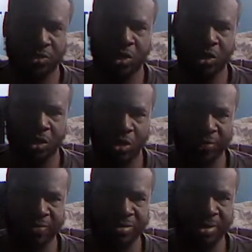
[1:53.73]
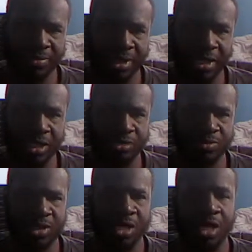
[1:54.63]
we all learn from somebody else,
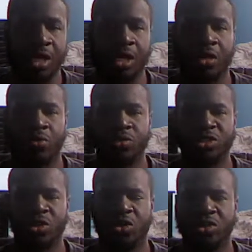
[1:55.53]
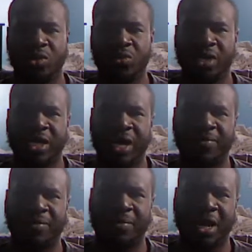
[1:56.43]
but we should also want to
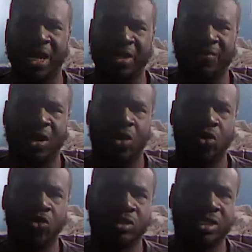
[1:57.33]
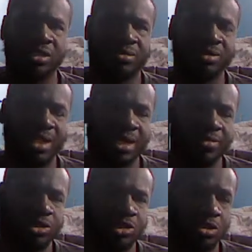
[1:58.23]
have a mind of our own at
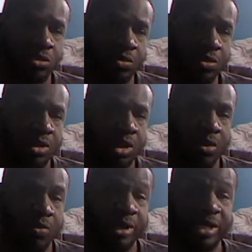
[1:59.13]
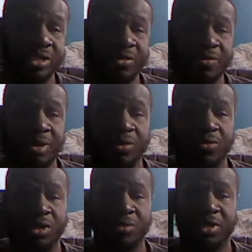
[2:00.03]
sometimes too. Why does everybody
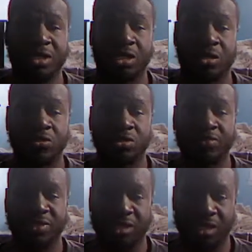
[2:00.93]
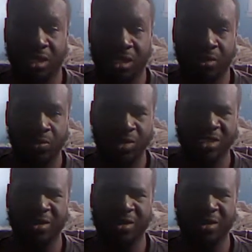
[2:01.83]
want to be clones of each other? Why does